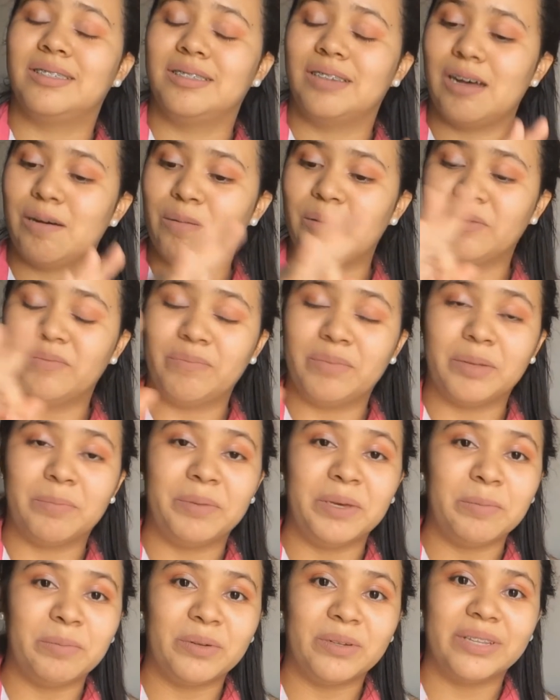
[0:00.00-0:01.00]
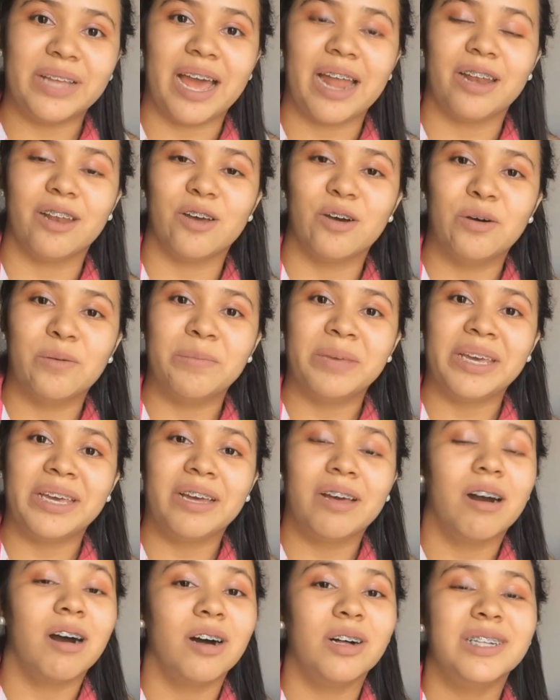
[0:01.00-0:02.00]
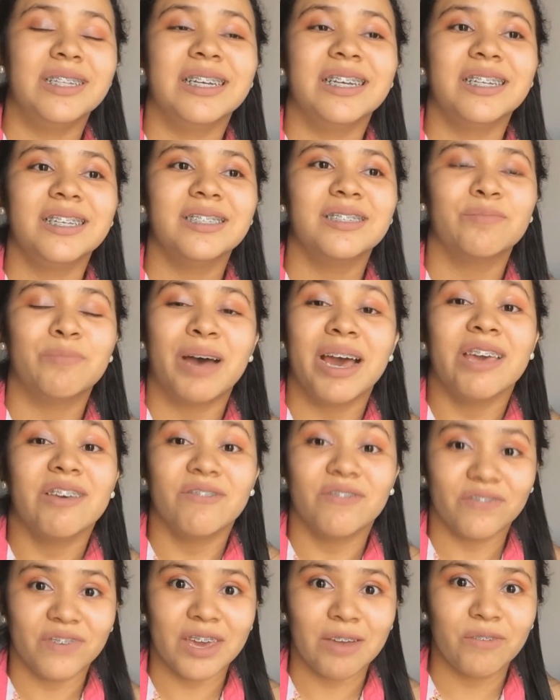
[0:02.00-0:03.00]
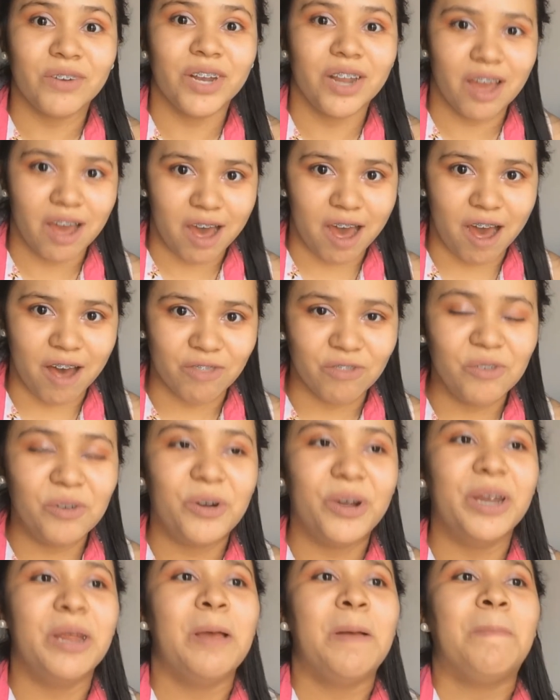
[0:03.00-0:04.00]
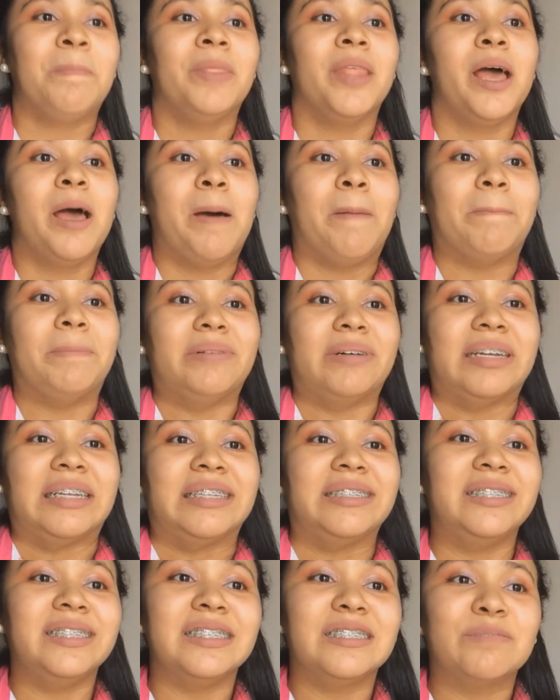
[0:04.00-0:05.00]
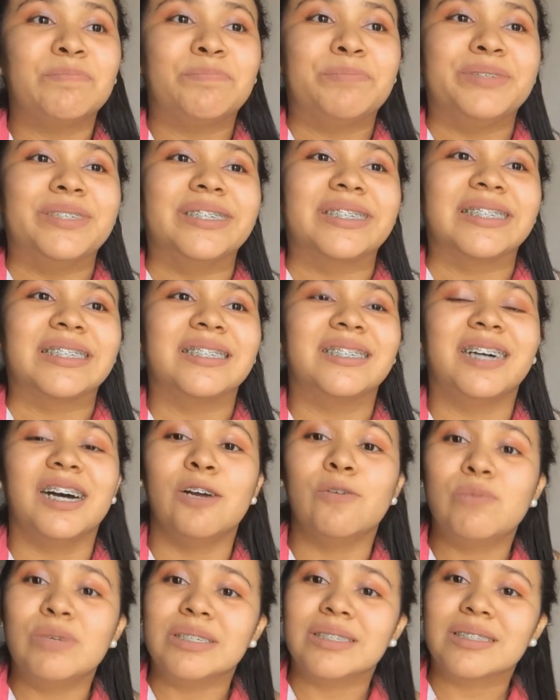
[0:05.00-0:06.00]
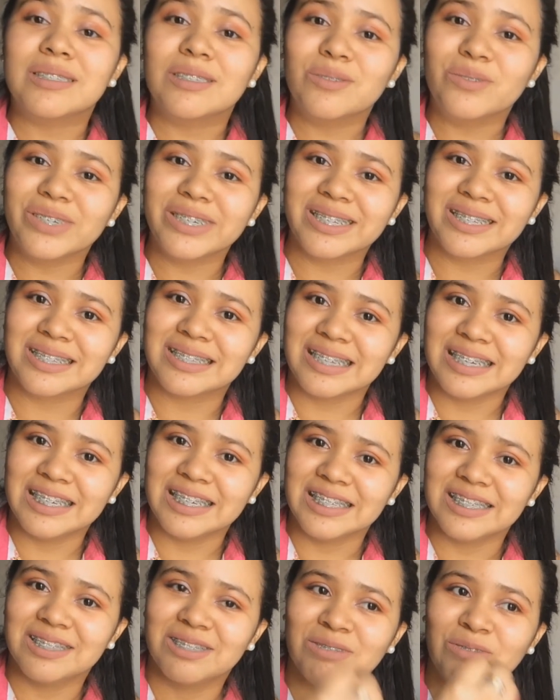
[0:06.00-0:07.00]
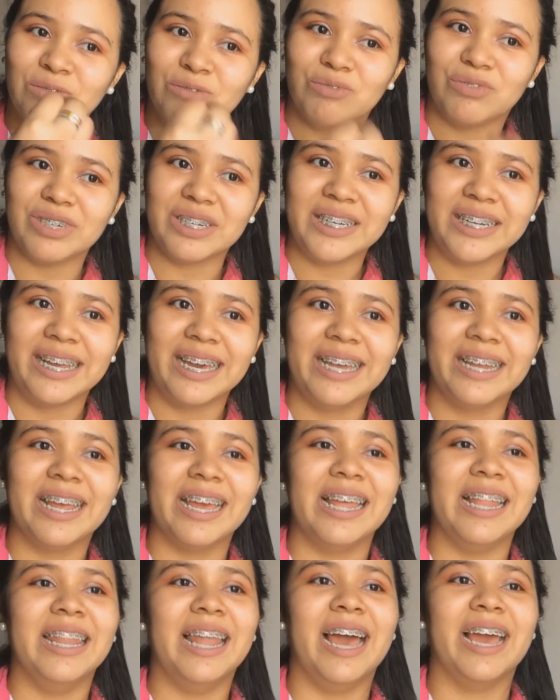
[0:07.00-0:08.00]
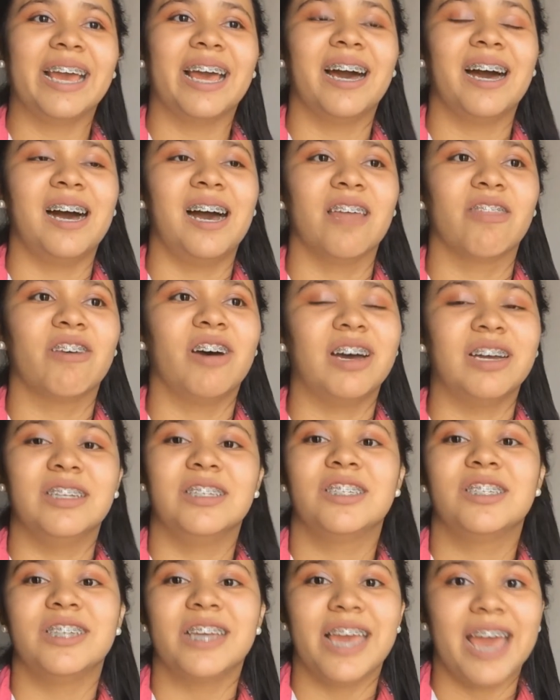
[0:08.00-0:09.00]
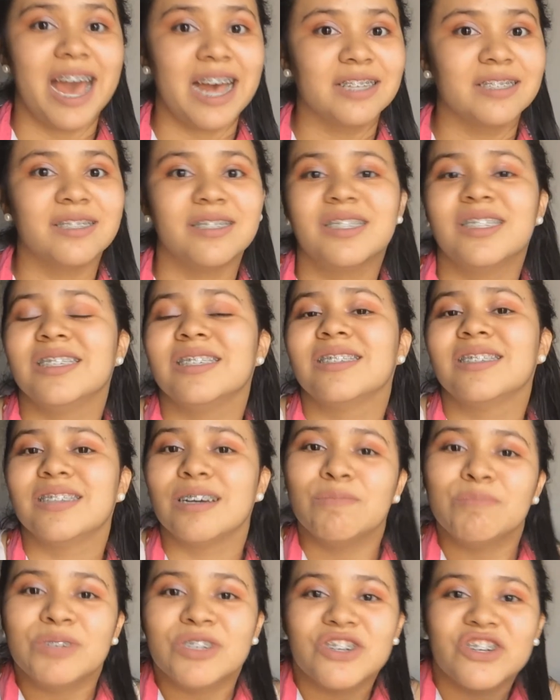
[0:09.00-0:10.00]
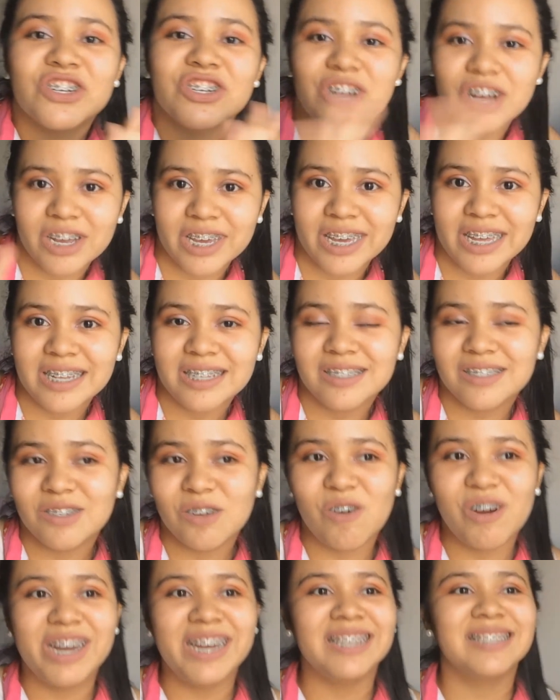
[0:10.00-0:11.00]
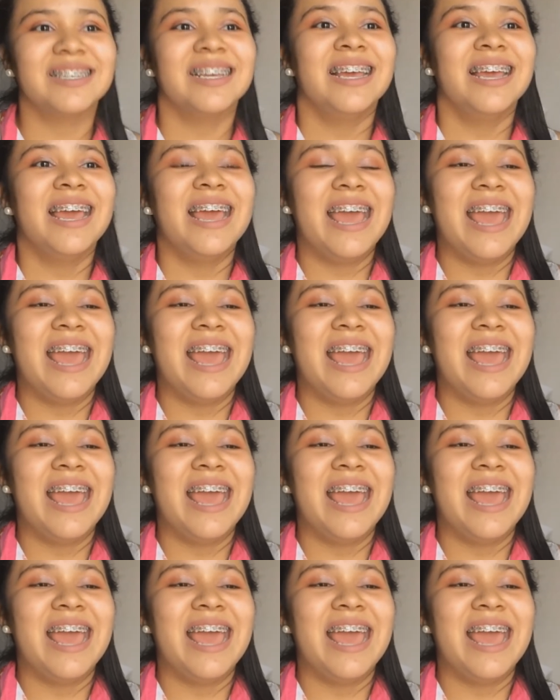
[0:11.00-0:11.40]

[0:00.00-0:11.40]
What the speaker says: Some of the people that know me, Colleen is my favorite author. But this book, I was so excited to read it, and like I thought she has just some shocking stories.